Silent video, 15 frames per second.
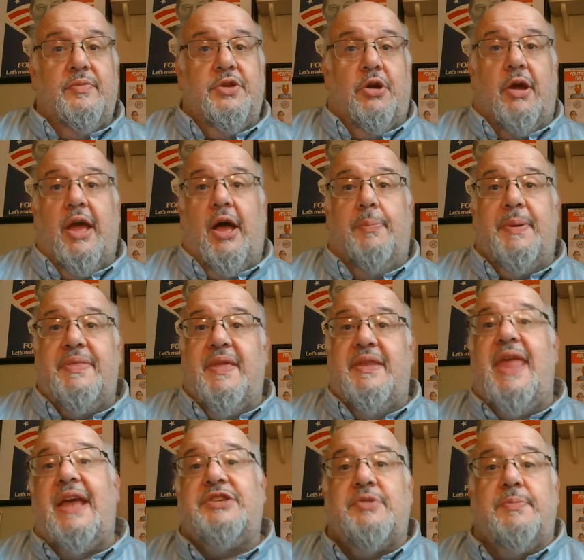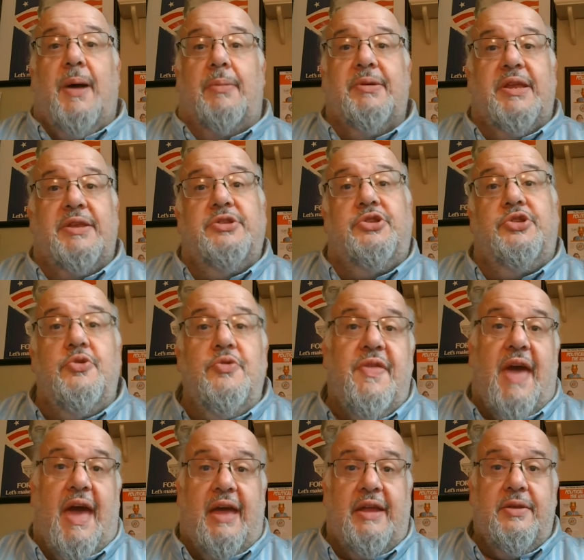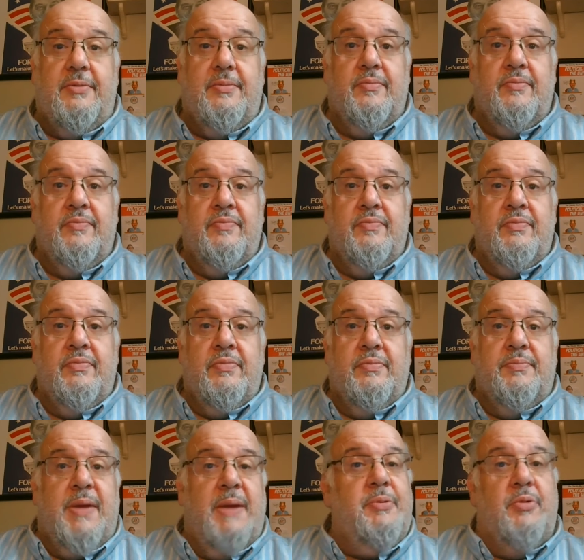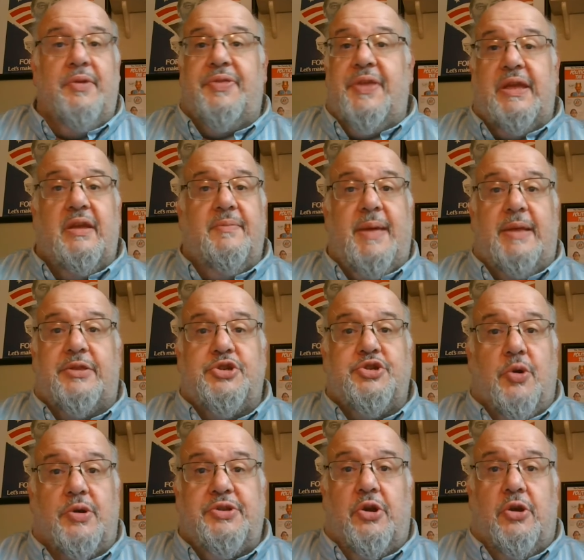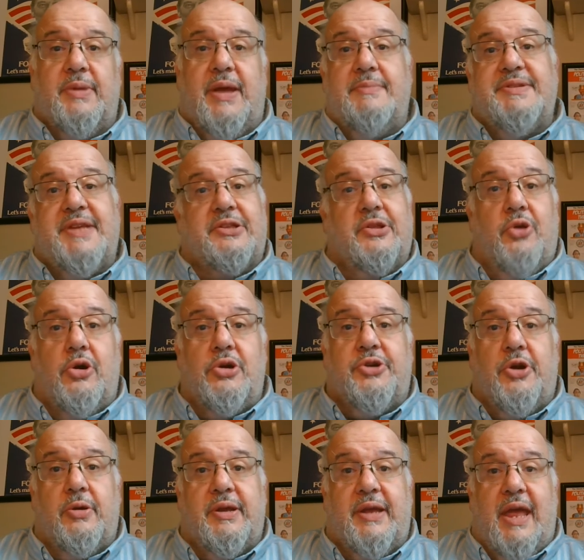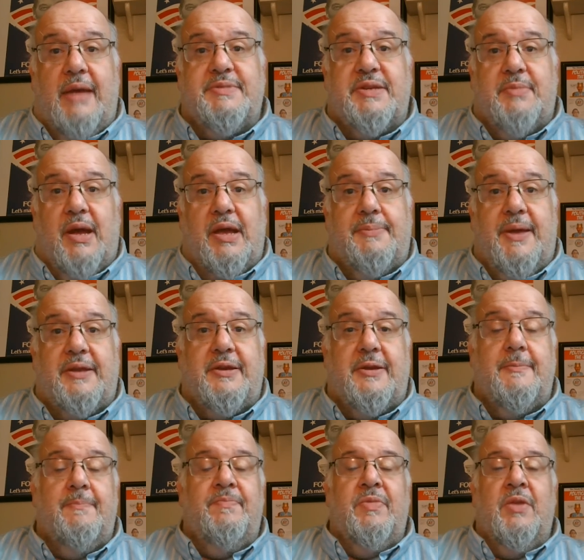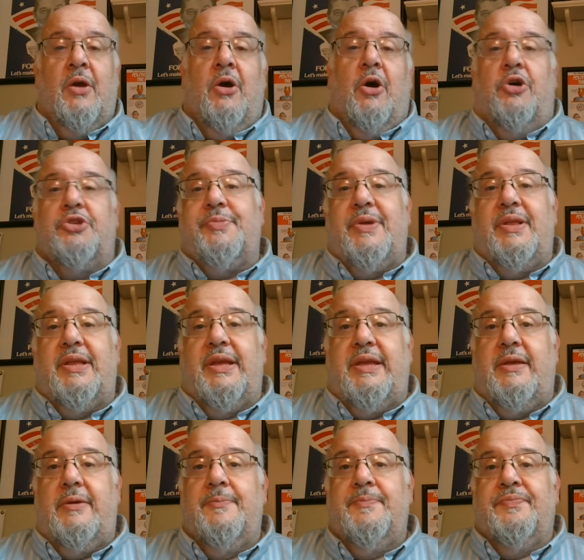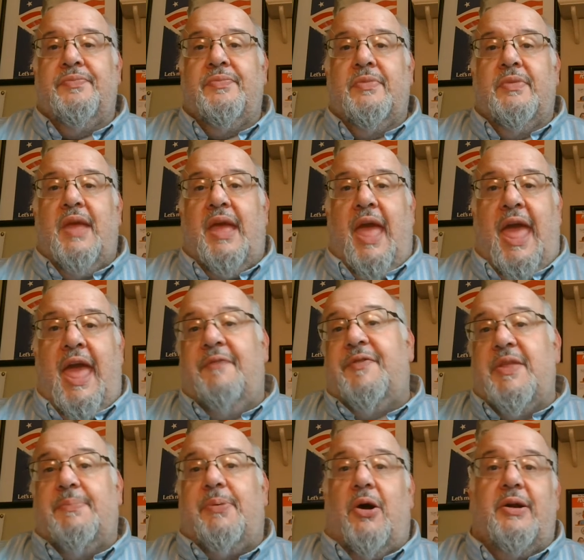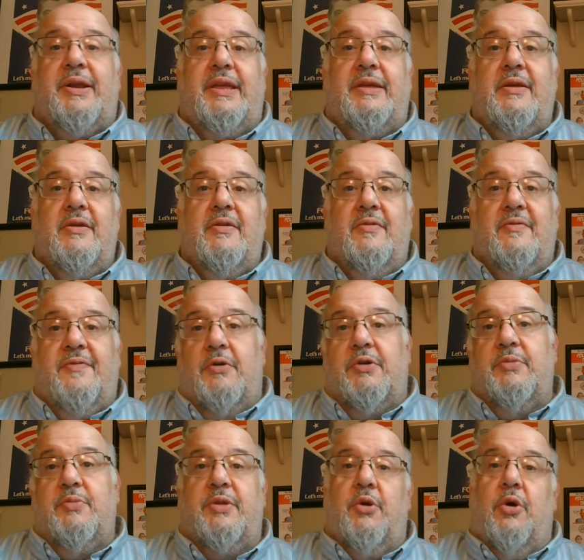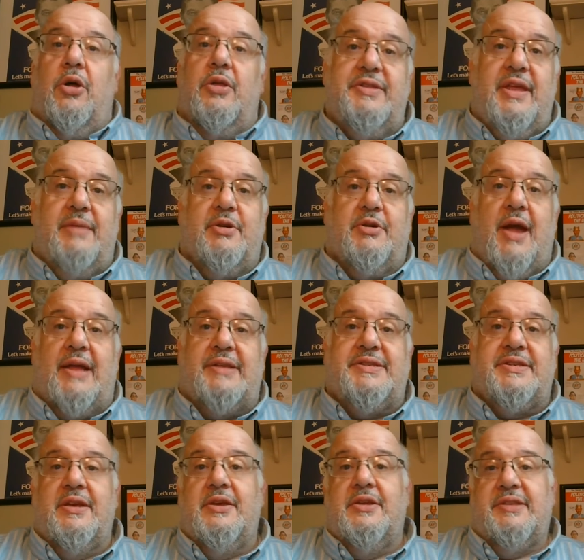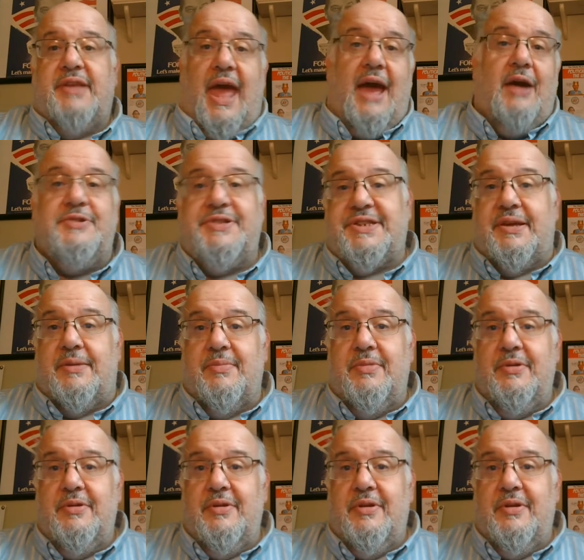you're helping the next Republican do that. People were thinking about the short term games, not the long term games, in my opinion. Ultimately, half of the party voted with all the Democrats to oust him,